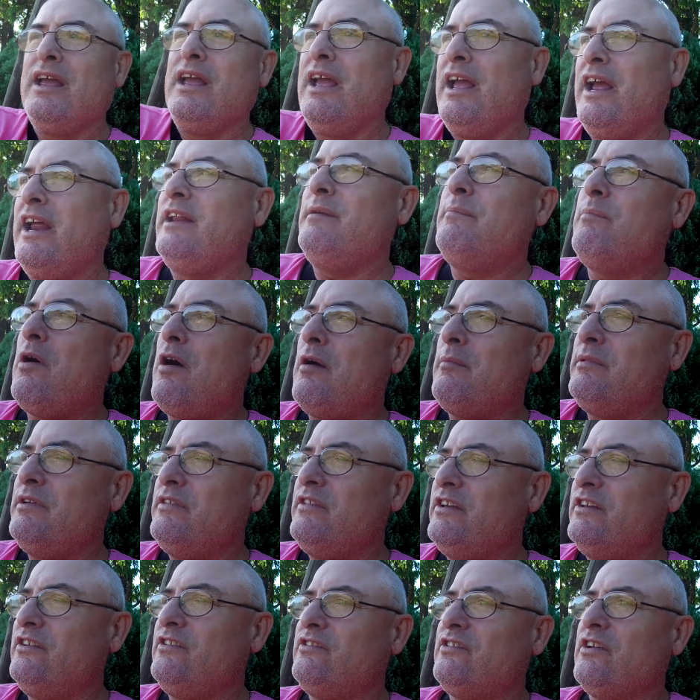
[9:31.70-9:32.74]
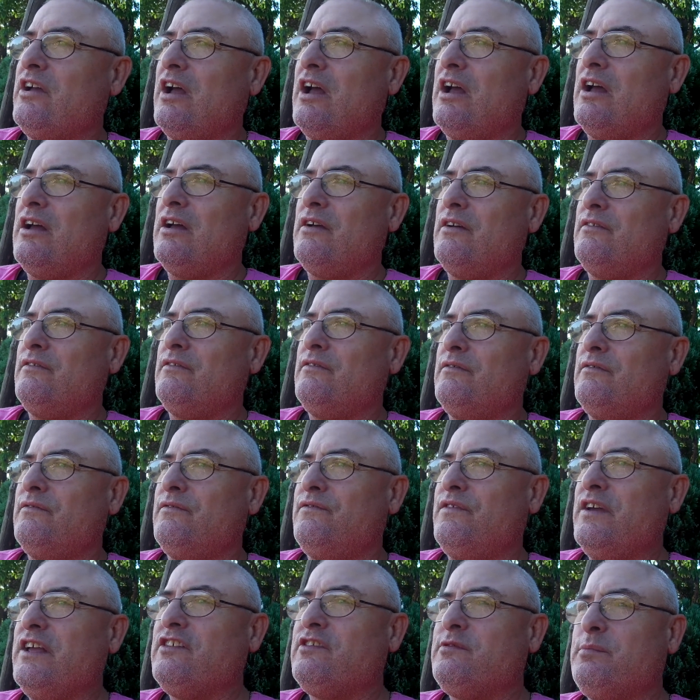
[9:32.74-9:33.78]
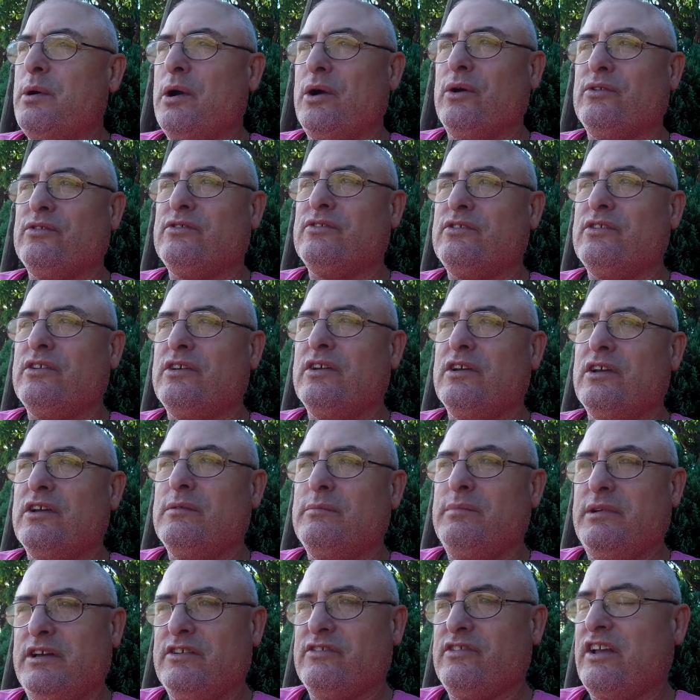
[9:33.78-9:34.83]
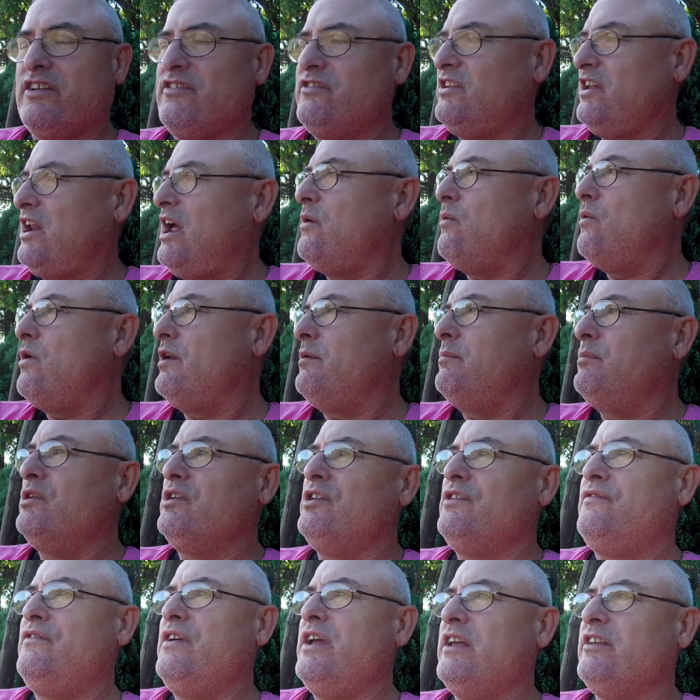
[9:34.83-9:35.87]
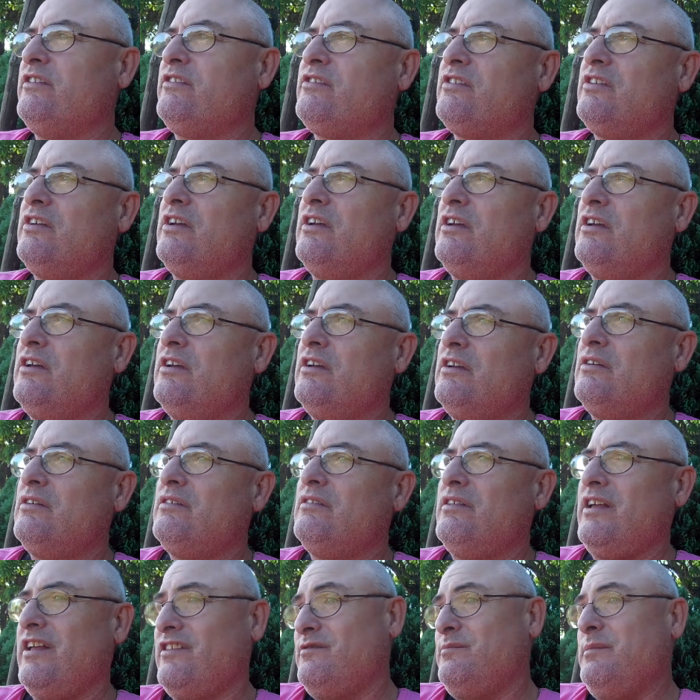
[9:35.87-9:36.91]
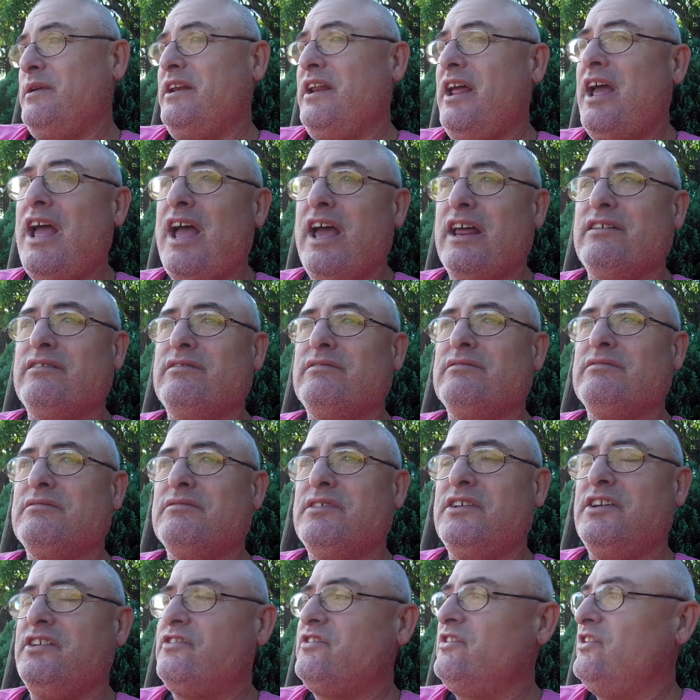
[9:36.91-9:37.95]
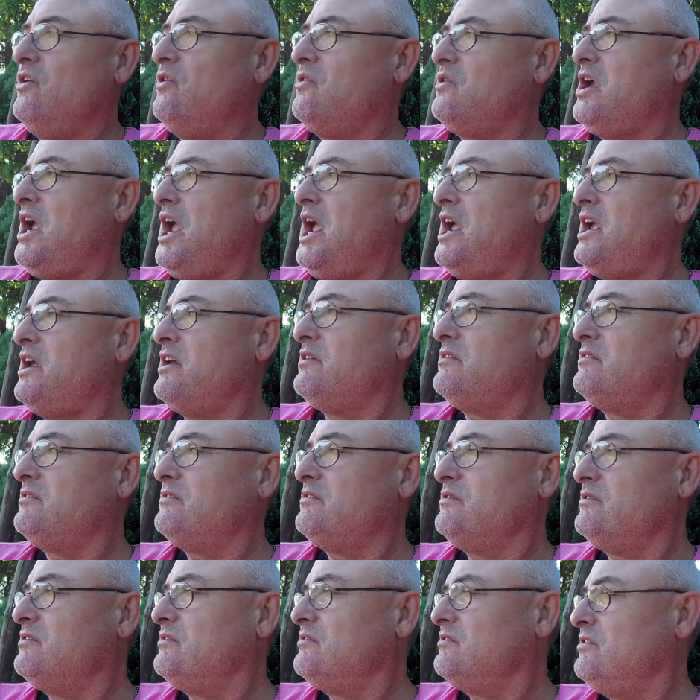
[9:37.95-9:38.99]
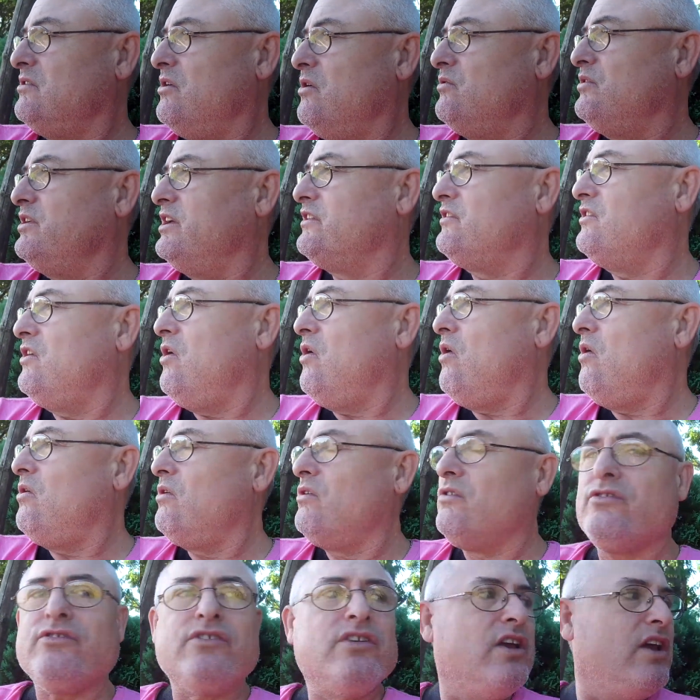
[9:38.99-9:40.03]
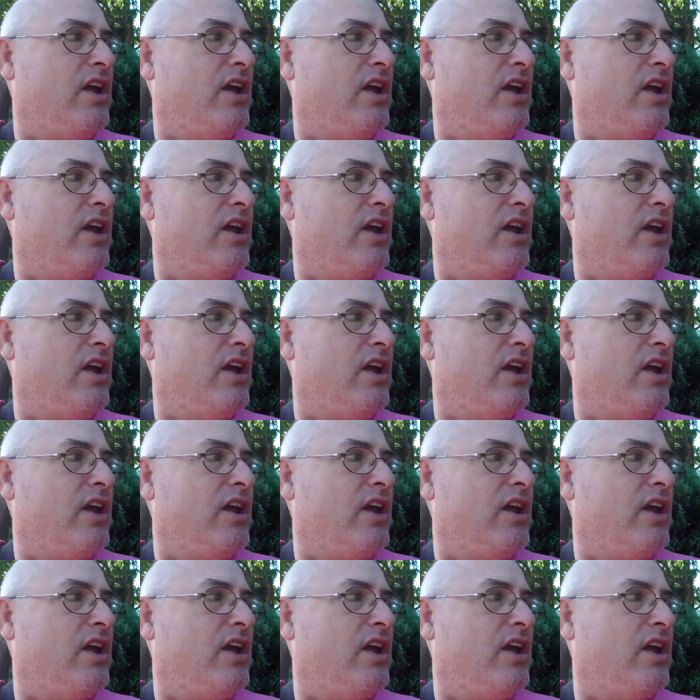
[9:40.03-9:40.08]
And he bought me these fence posts because I said, I want to build a fence. That's my dad. He said, okay, go dig the holes.